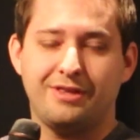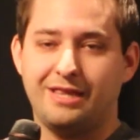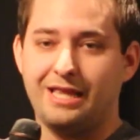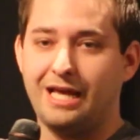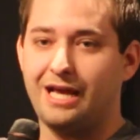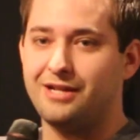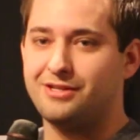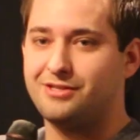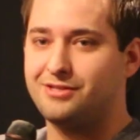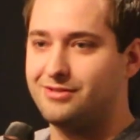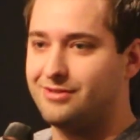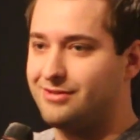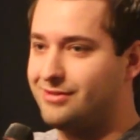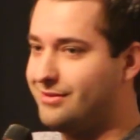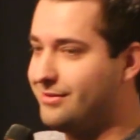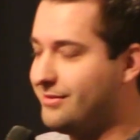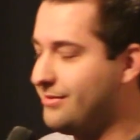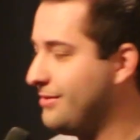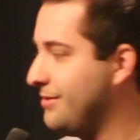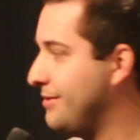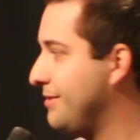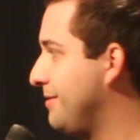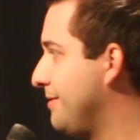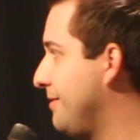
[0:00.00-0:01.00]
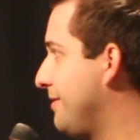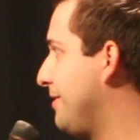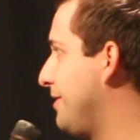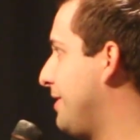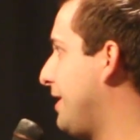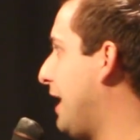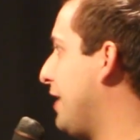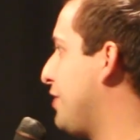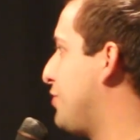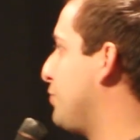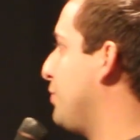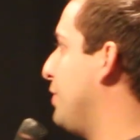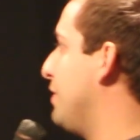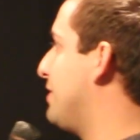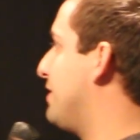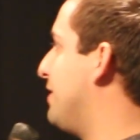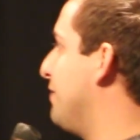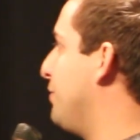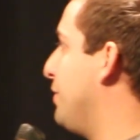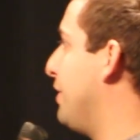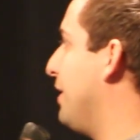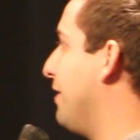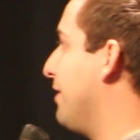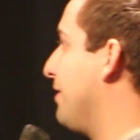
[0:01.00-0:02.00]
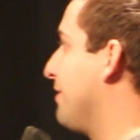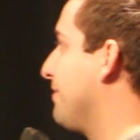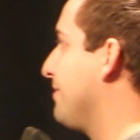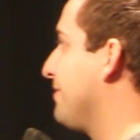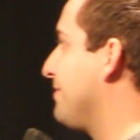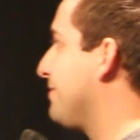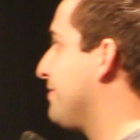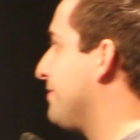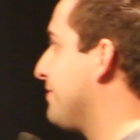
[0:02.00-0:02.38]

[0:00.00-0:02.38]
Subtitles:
That's wisdom there.